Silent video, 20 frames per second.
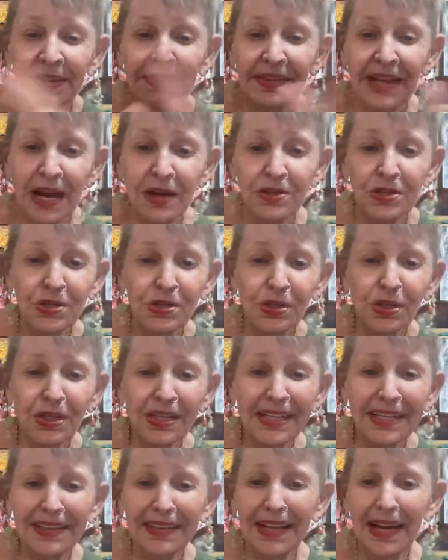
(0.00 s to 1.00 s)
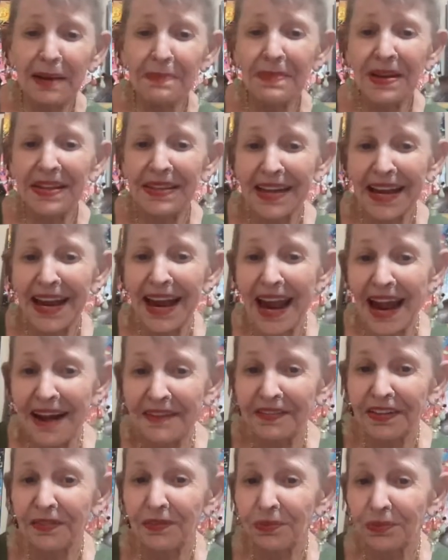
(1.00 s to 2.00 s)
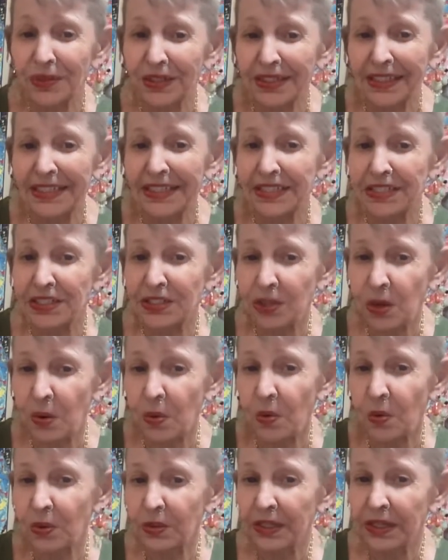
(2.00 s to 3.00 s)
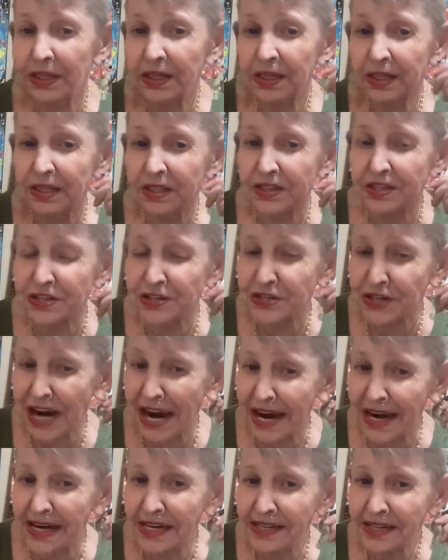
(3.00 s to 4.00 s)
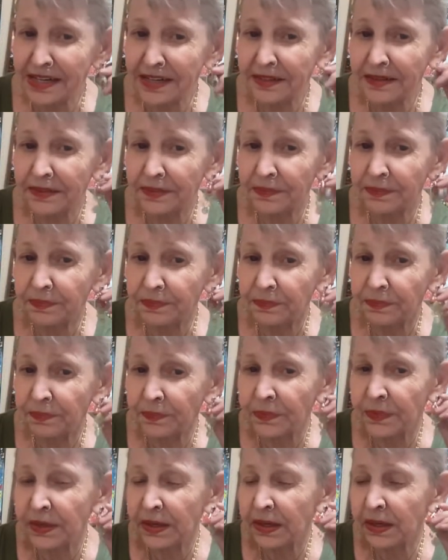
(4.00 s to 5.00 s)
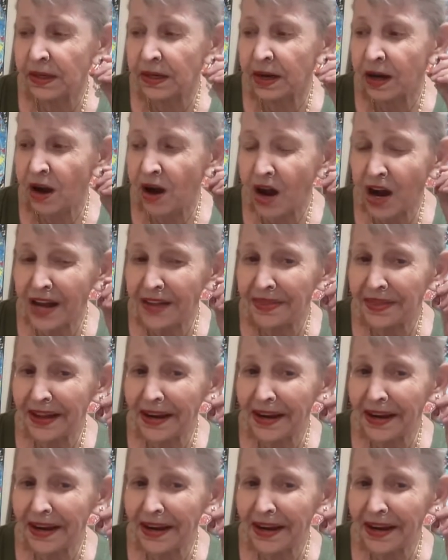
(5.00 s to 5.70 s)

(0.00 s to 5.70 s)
Now you look at them and they haven't really sold jade on